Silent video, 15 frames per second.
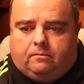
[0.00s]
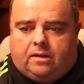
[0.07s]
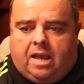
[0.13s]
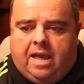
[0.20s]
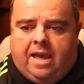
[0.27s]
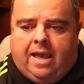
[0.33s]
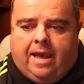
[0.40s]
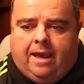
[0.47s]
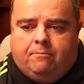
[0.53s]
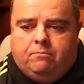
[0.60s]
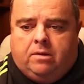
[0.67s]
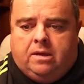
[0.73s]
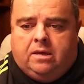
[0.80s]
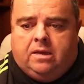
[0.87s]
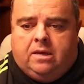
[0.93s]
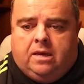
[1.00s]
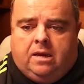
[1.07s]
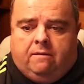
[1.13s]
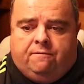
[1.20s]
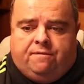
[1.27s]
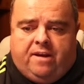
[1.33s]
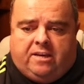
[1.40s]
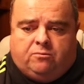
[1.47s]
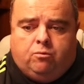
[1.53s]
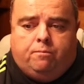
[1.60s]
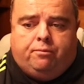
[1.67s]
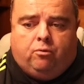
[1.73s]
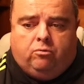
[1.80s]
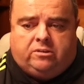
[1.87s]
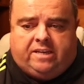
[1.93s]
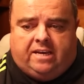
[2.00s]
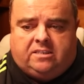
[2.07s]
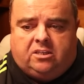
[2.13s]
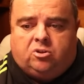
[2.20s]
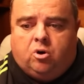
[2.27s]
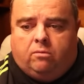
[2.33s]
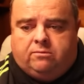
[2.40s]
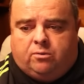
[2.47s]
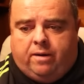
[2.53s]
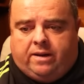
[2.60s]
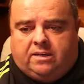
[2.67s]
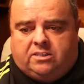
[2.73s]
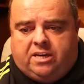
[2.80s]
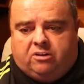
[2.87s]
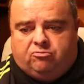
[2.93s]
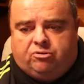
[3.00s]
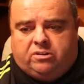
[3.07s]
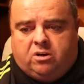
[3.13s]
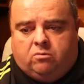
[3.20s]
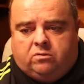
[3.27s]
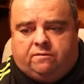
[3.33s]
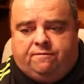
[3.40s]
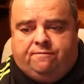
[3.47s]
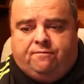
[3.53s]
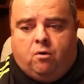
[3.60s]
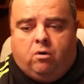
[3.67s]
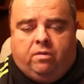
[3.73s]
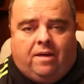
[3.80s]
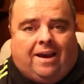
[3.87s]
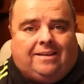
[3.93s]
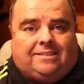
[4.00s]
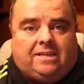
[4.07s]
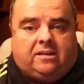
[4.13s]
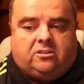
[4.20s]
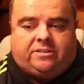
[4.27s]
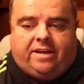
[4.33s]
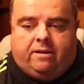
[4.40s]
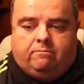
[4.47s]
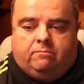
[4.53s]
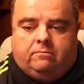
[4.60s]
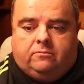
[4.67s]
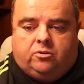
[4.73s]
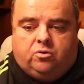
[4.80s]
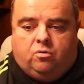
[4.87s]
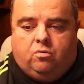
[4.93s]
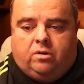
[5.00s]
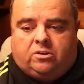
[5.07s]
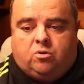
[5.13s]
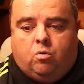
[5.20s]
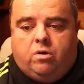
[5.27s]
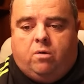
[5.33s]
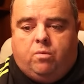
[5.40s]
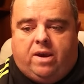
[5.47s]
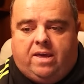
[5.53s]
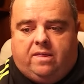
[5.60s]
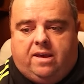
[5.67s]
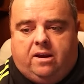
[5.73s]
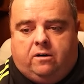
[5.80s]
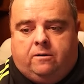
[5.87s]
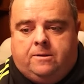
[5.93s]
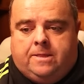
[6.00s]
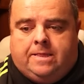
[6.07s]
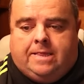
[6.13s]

Phrase will process the top 20 search results for that search term. So it's going away there